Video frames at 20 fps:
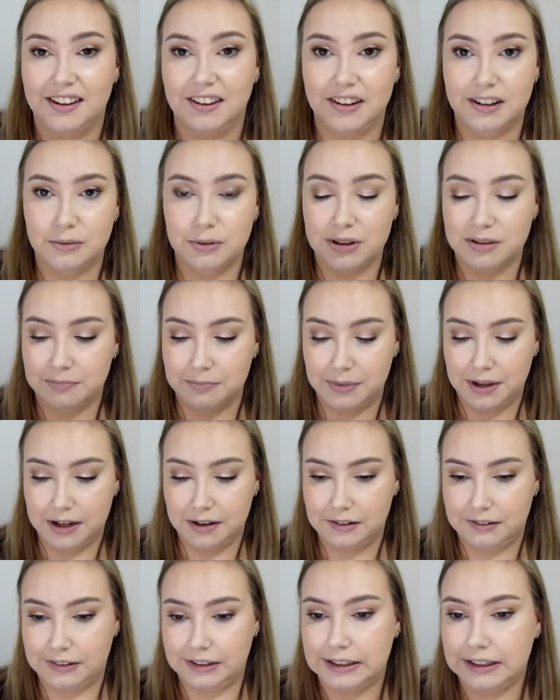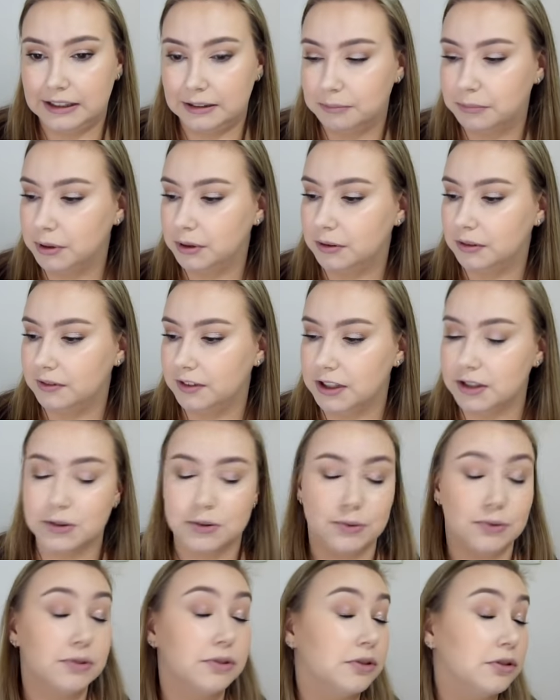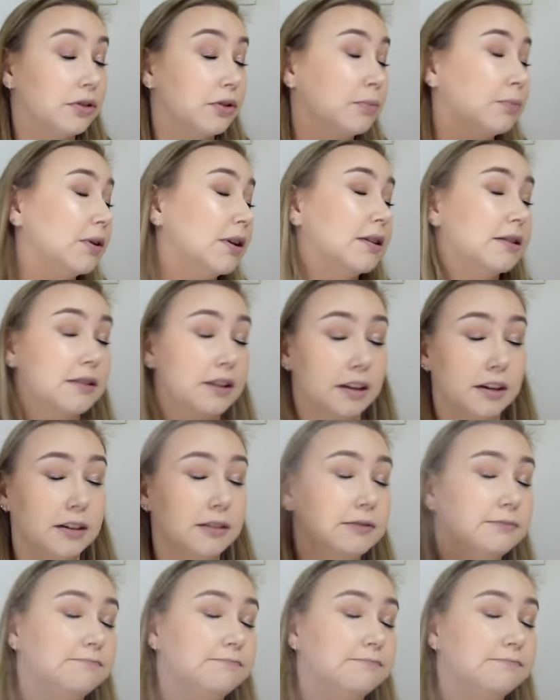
with Benefit Professional Super Setup.